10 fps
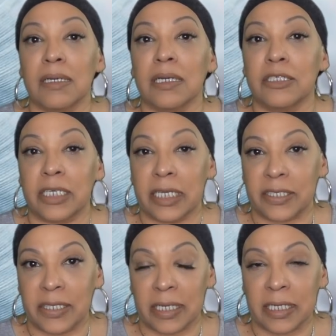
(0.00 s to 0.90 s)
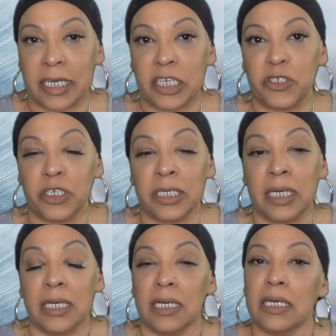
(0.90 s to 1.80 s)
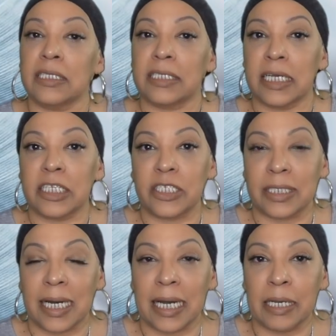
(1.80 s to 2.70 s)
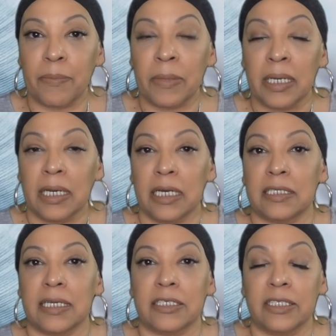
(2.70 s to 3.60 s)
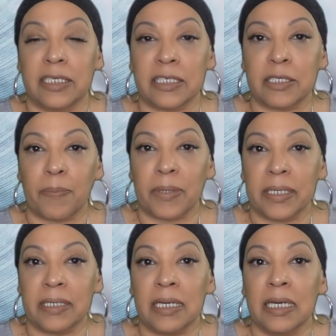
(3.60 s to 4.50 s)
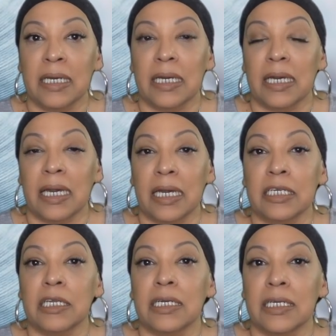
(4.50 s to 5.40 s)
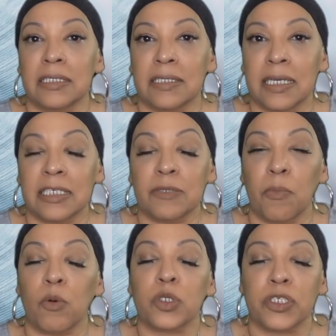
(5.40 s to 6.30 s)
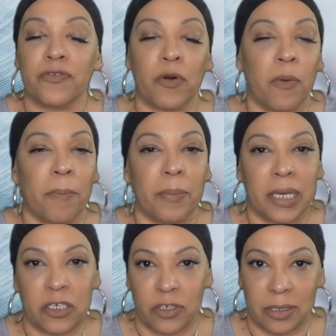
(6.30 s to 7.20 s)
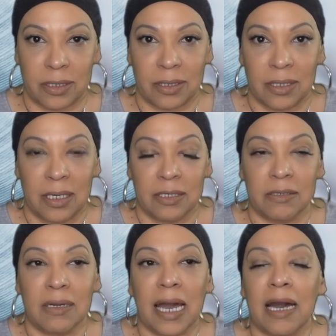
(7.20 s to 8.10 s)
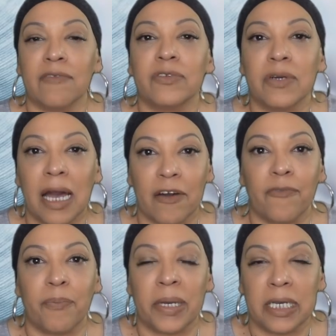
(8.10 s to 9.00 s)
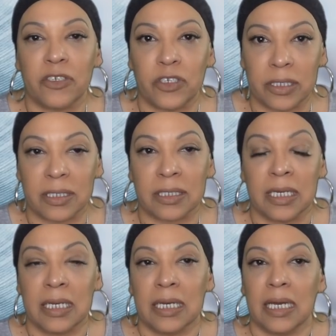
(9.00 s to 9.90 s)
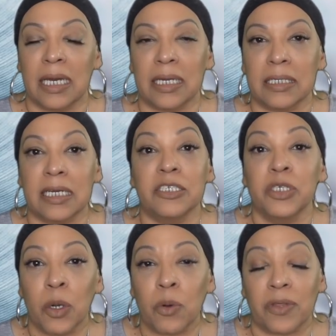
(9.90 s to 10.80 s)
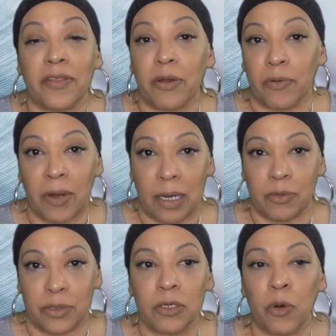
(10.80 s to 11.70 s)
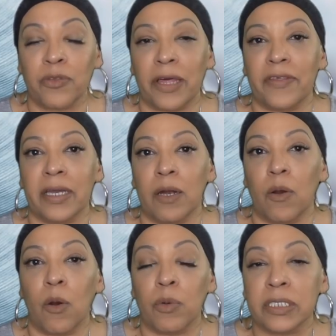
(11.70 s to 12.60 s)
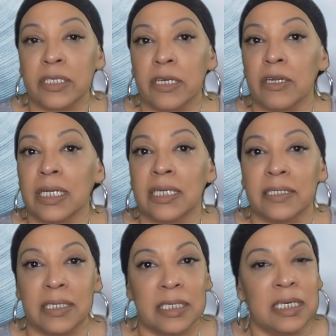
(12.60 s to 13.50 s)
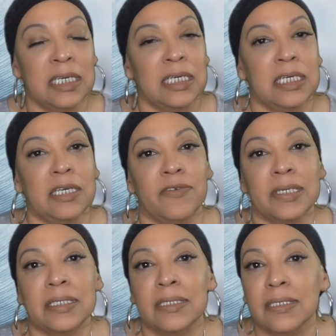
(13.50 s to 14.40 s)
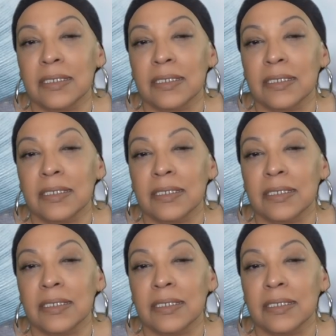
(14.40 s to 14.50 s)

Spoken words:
it takes dedication, it takes time, it takes discipline, and it takes most of all patience. You have to have patience and know that they're around. Know that they are always there listening, even